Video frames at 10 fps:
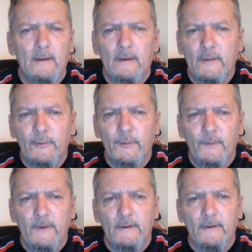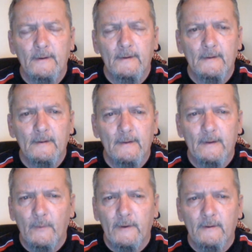And they fear,
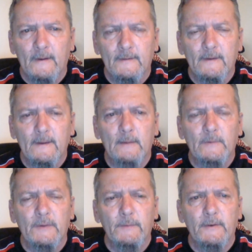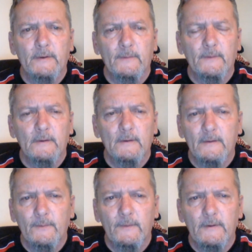and we are not to have a spirit of fear,
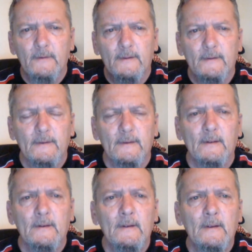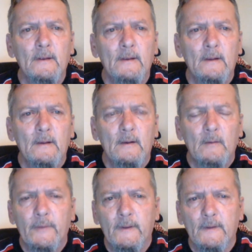they fear that
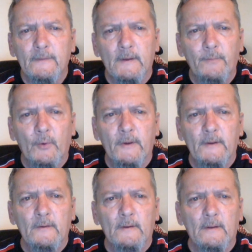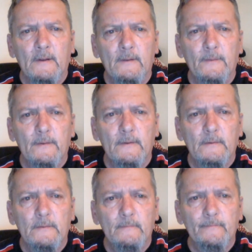because at a point in their life
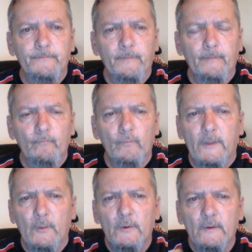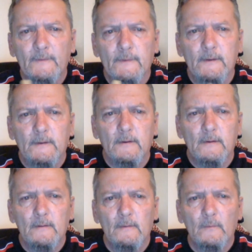they were a sinner,